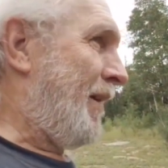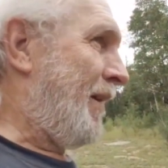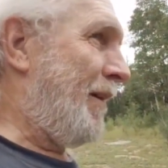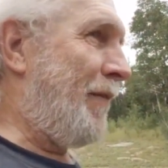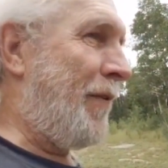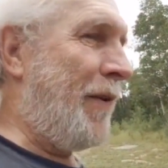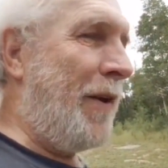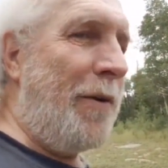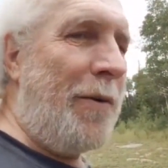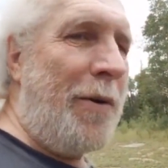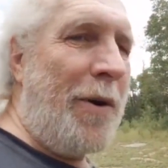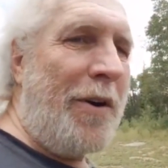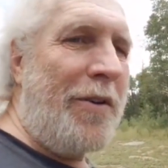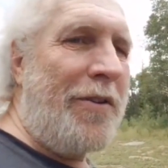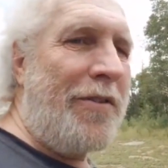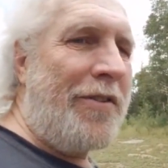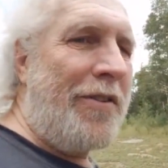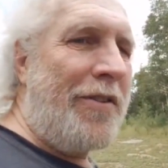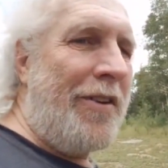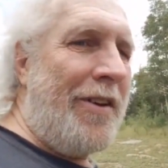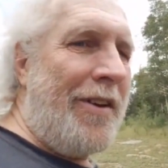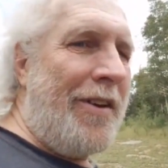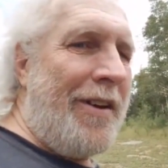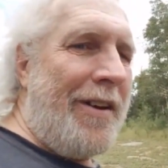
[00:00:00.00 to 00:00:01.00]
If he
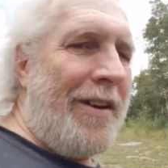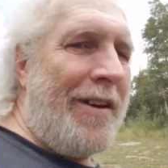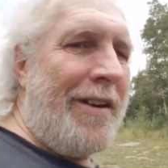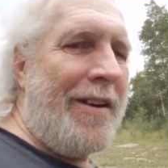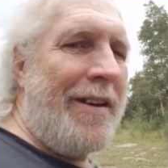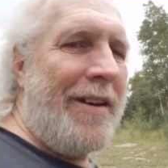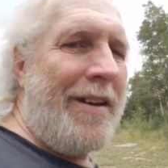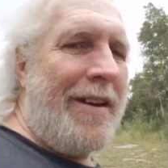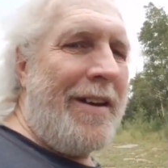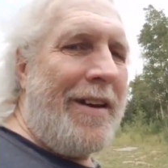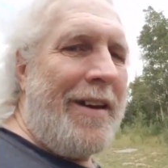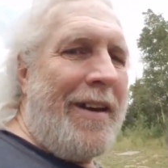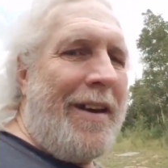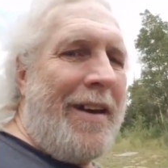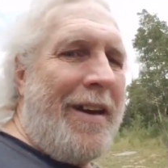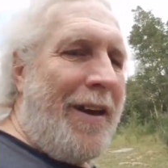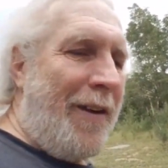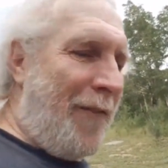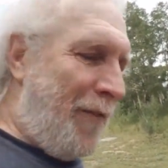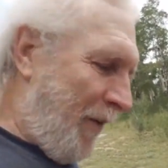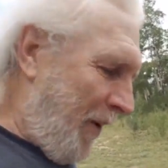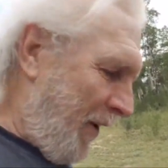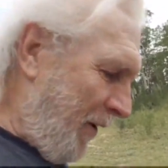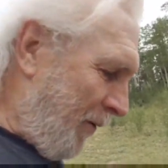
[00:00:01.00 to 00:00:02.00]
was
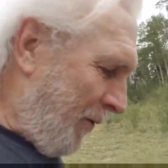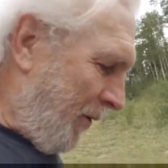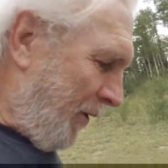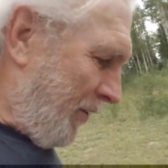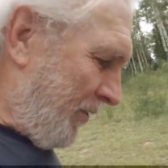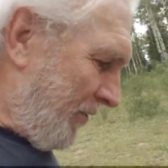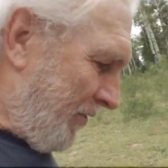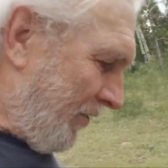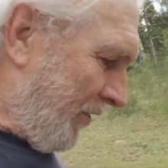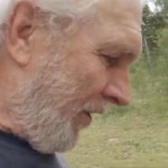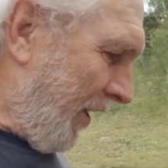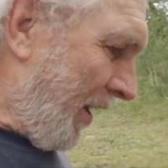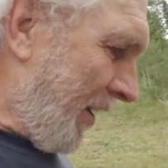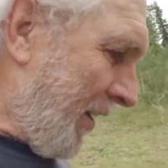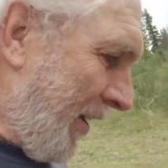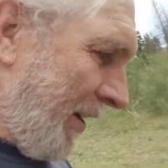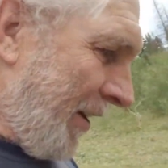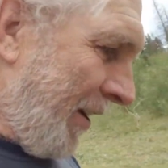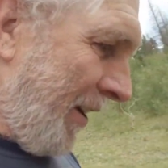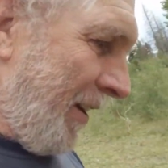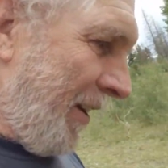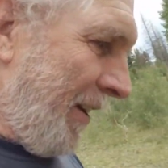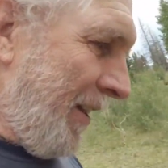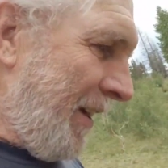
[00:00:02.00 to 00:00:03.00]
not
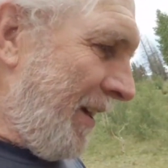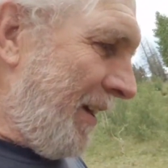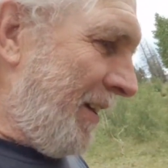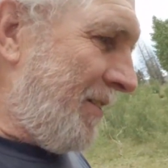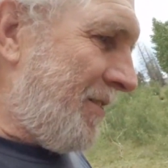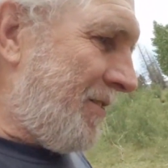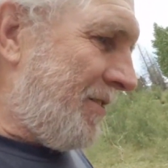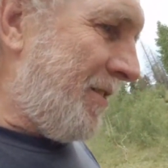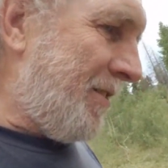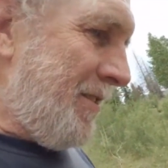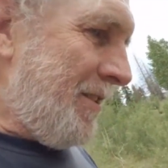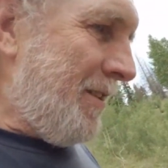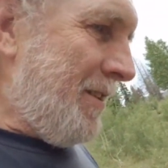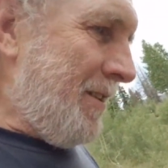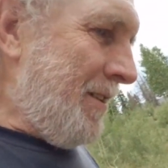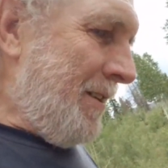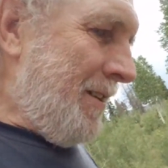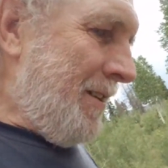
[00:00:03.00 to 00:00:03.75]
on a leash,